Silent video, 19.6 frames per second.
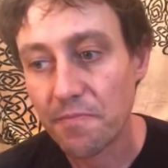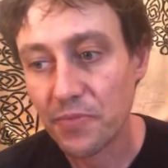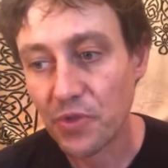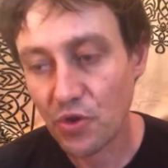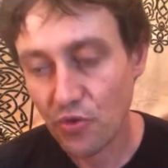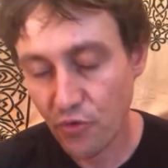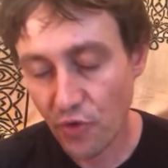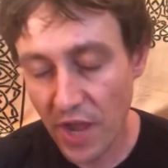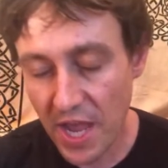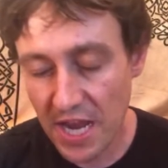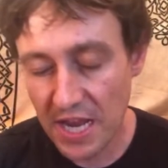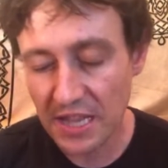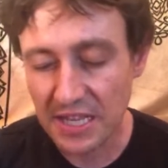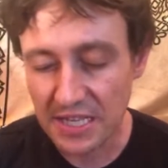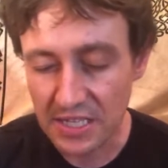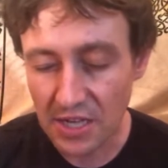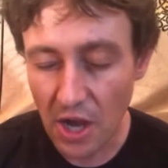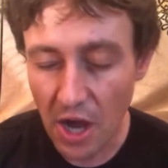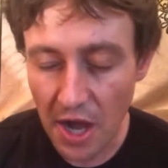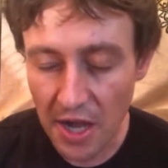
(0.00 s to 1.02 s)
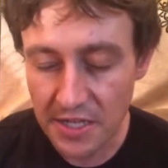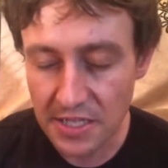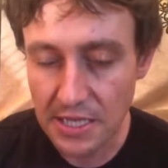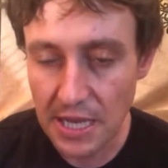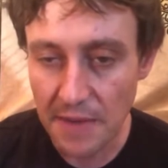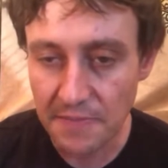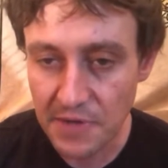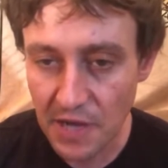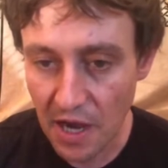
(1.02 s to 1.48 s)
created this
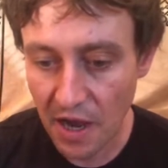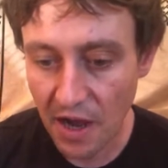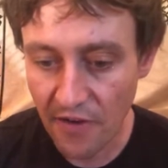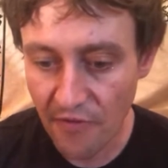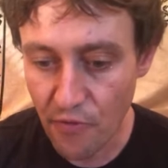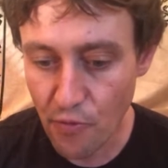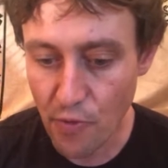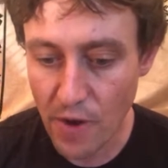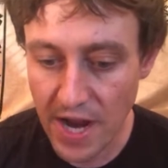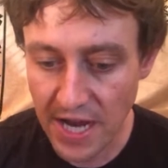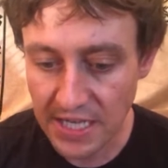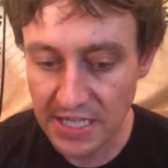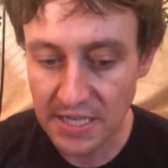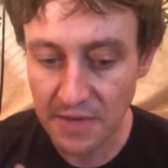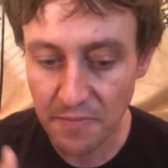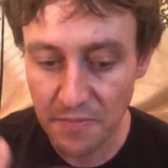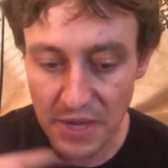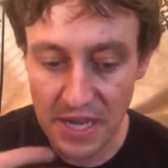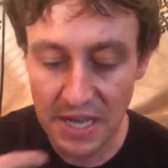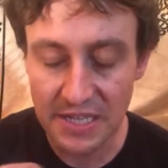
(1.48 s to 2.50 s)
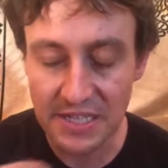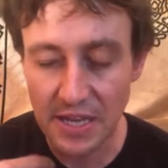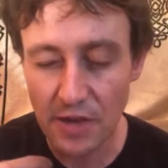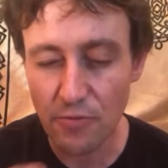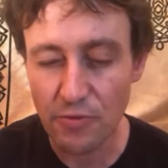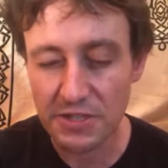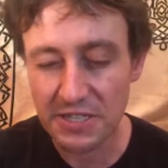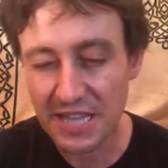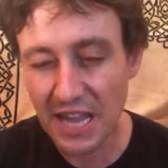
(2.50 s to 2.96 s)
concept of race because
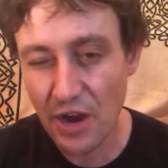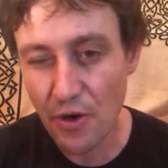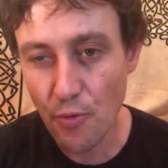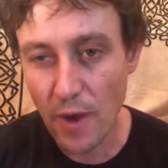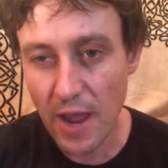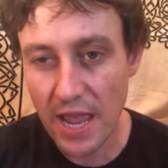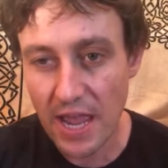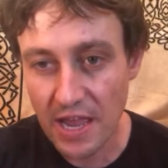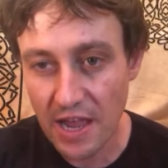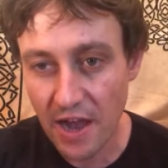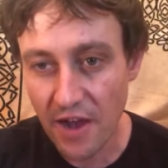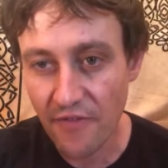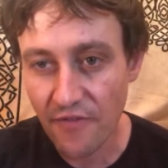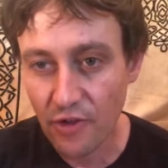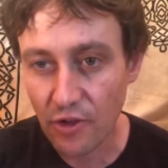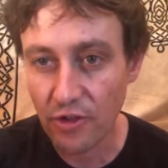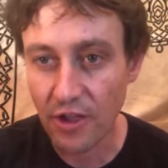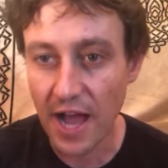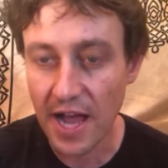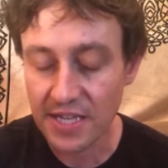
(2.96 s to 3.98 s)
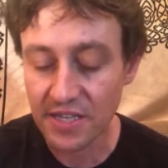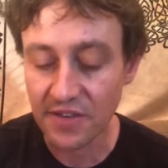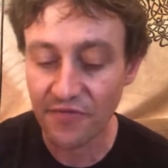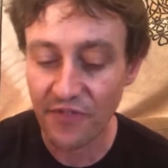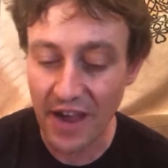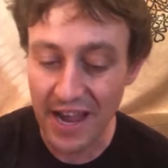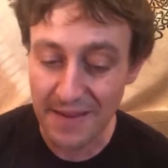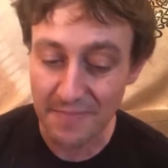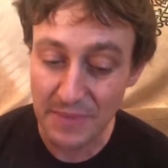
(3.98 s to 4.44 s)
it was their way of
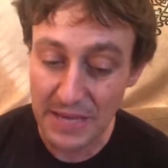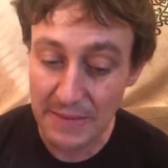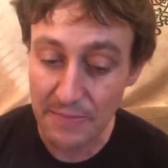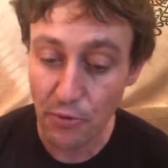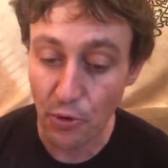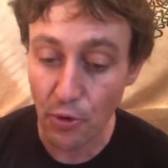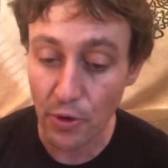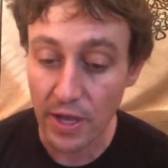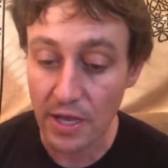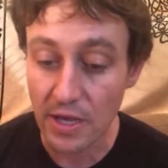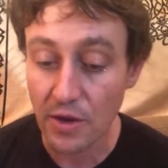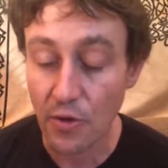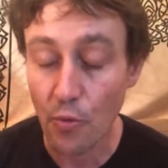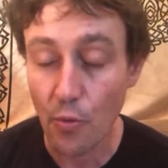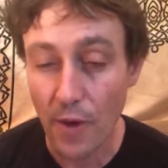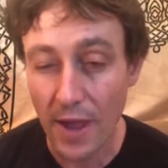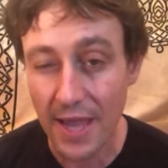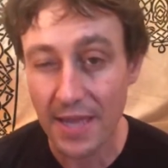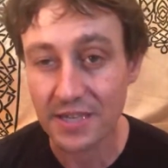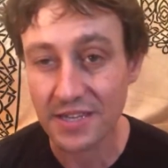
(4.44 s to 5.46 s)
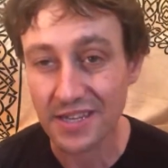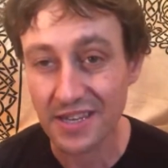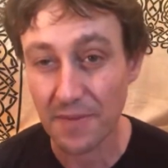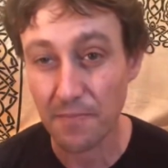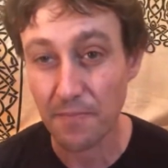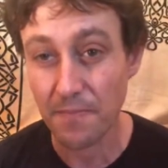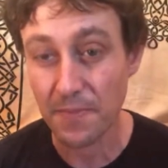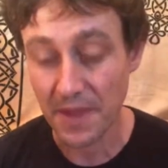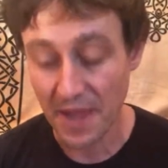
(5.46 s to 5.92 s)
classifying people in a way to, di
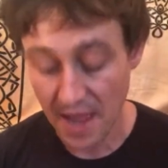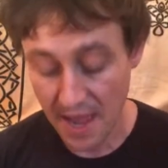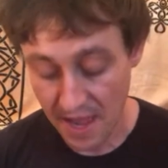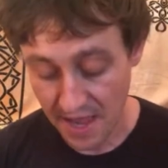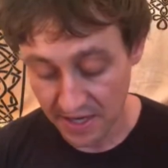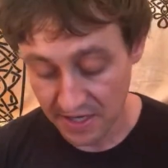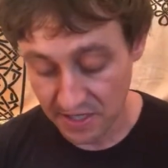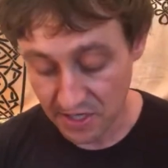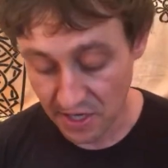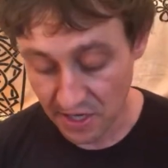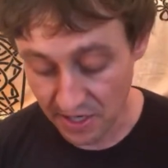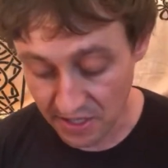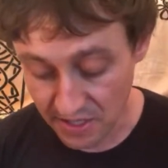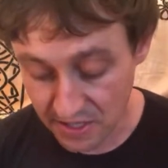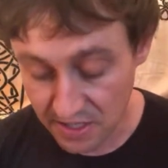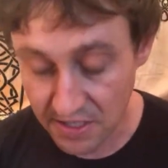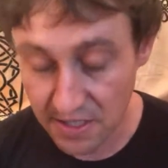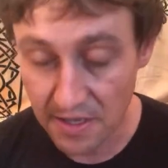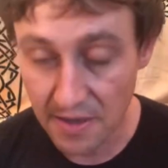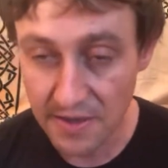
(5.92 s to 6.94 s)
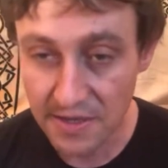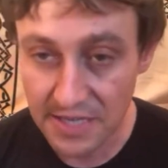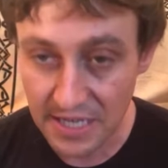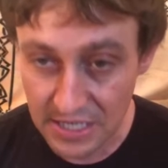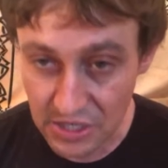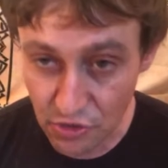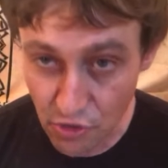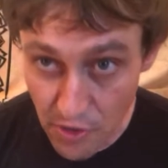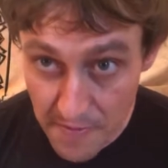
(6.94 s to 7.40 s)
to
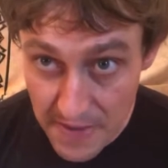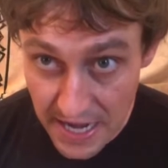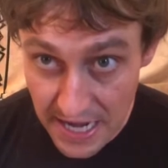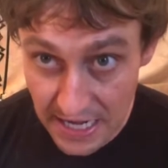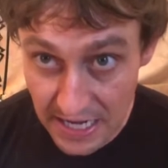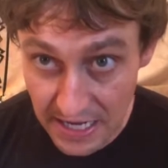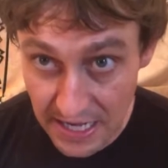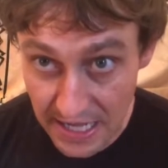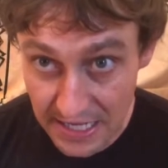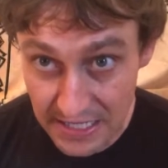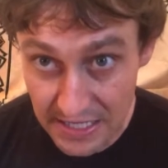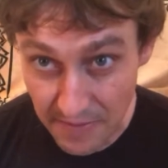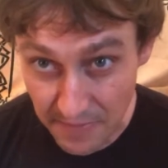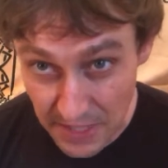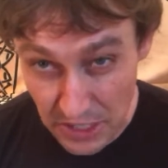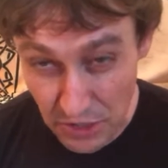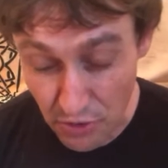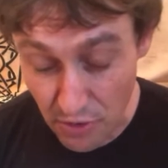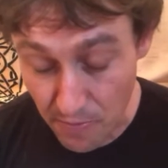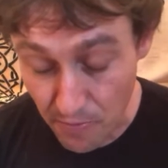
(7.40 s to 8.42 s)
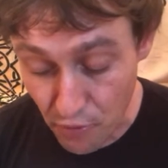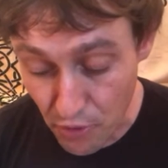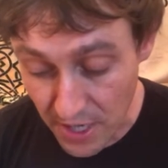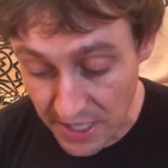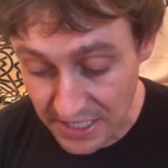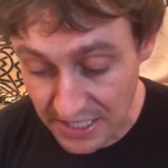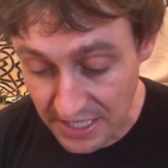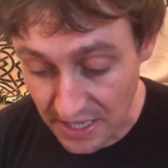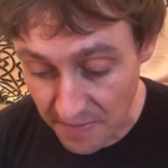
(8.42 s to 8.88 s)
discriminate against them and to
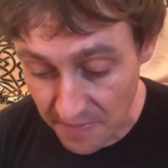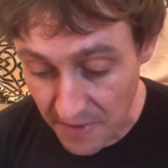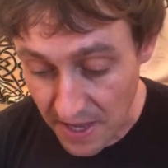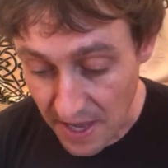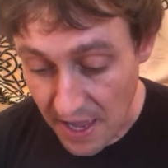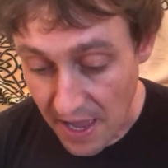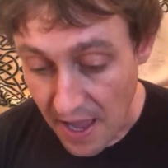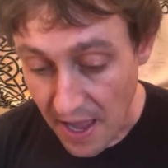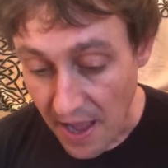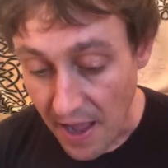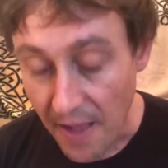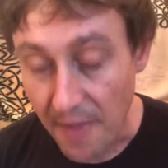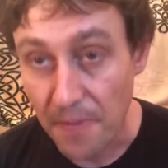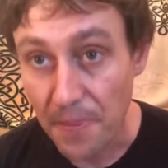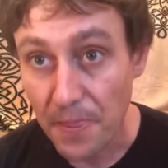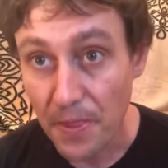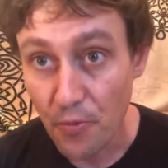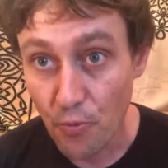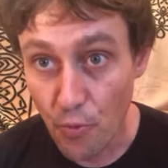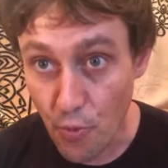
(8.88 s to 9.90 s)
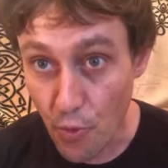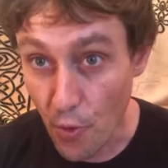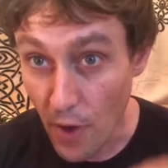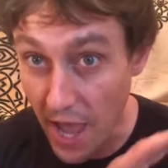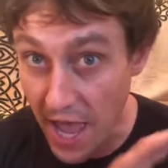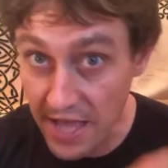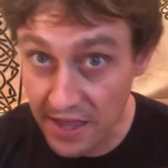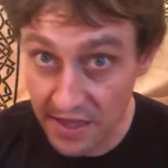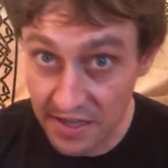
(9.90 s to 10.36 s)
oppress them. R
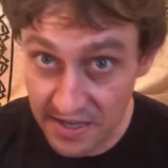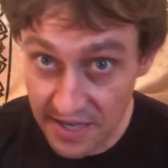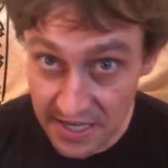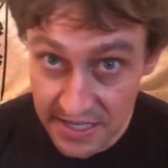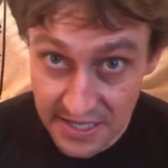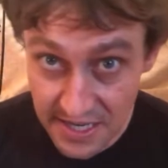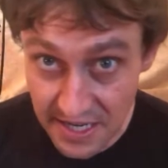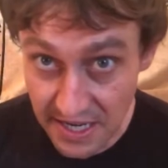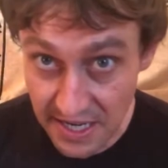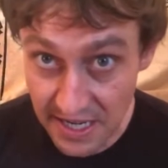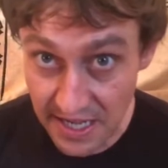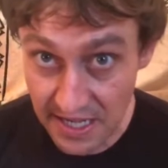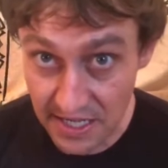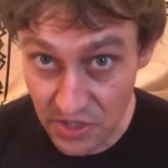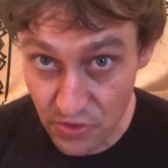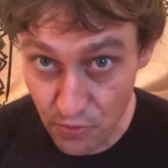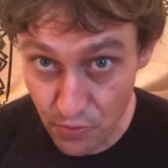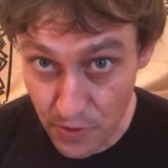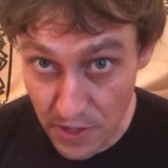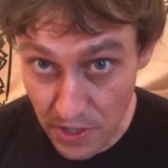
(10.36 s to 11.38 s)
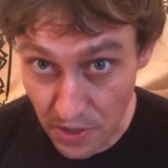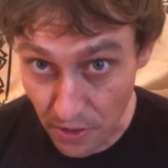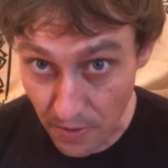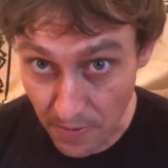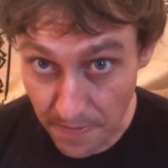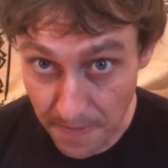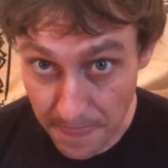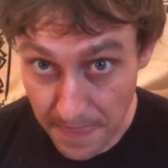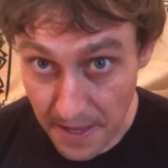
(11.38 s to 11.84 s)
ethnicity is real.
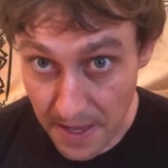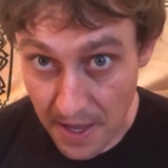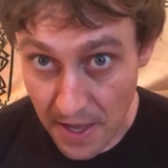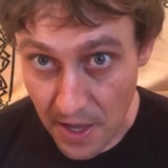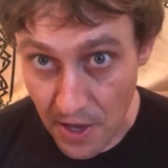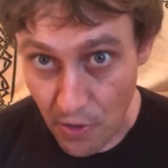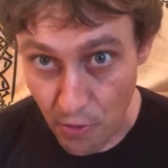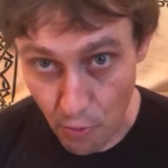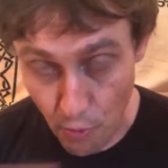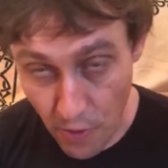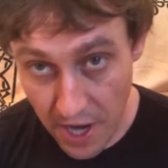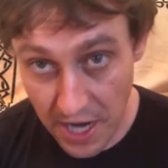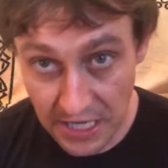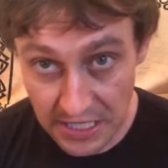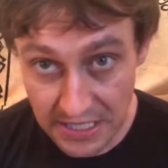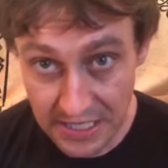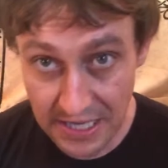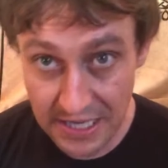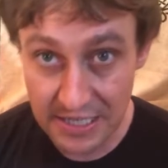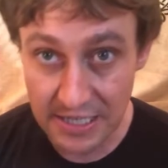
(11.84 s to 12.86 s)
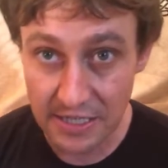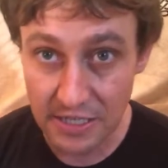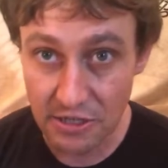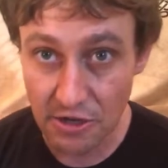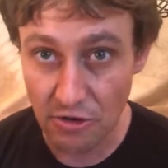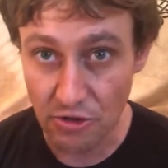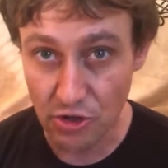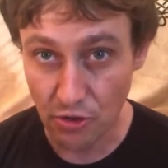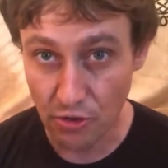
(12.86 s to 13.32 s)
Race is a
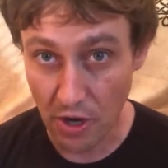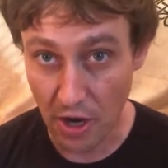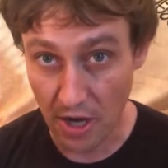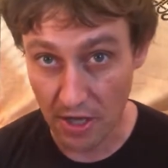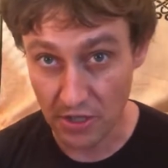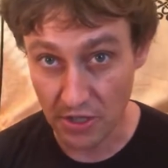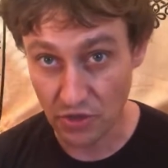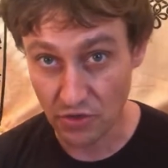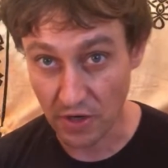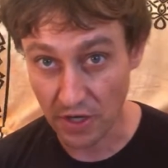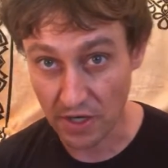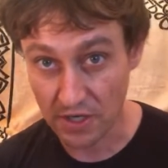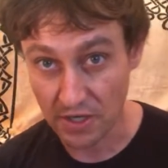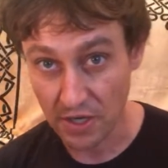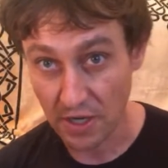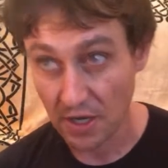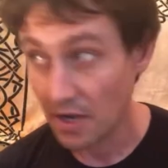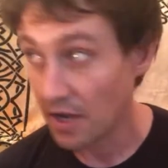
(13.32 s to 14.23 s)
social construct,